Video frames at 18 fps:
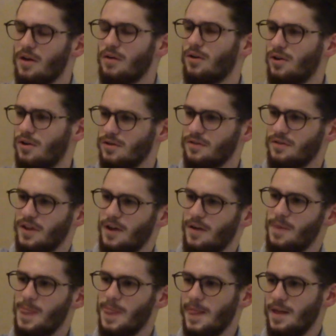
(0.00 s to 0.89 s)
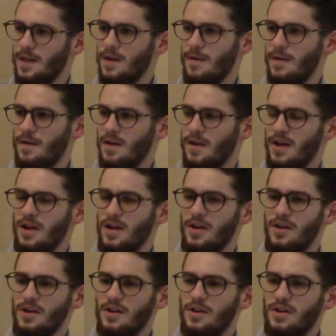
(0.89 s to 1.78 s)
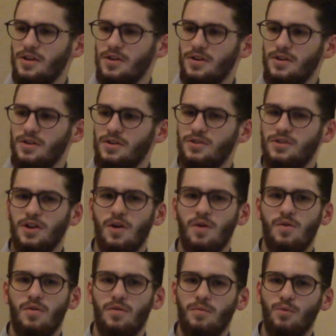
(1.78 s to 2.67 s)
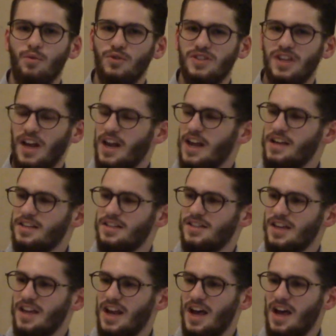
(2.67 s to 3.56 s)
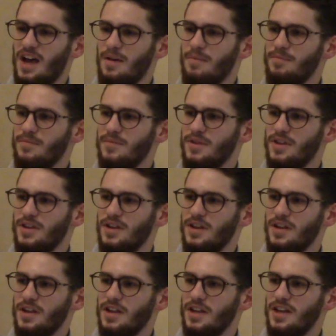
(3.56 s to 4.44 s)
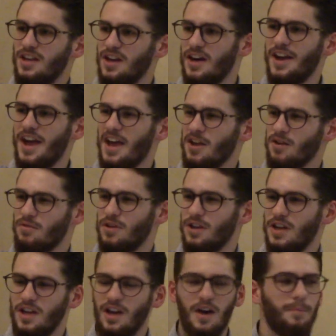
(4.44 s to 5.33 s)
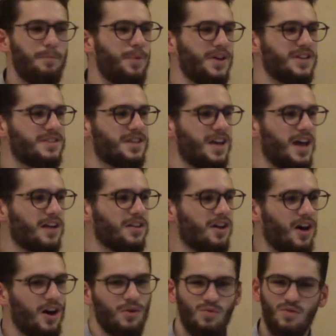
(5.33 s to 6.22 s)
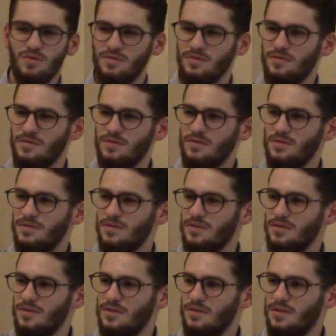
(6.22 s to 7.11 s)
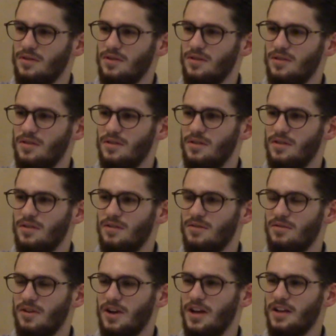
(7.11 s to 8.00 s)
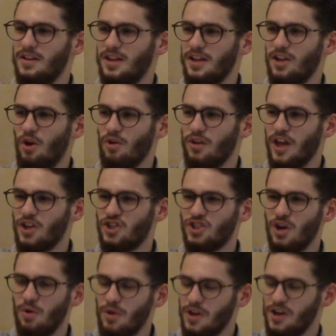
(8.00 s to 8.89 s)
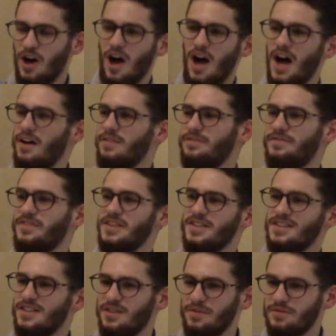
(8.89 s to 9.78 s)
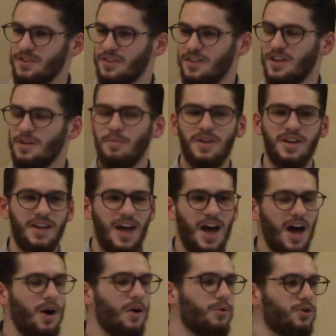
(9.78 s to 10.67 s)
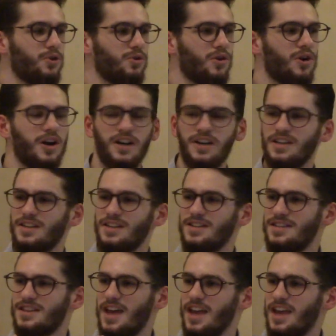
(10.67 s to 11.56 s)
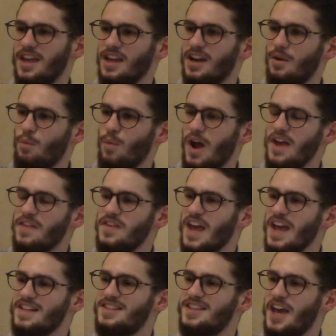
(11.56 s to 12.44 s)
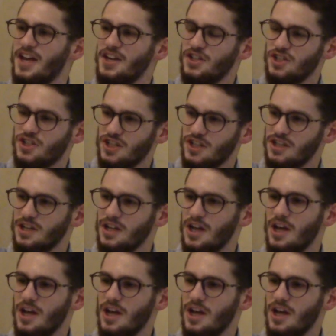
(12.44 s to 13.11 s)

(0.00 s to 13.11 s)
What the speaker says: all of that. So Musa alayhi salam, he got angry. He got pissed at Qarun. Right? Like, okay, showing off is a different thing, but now you are taking away the attention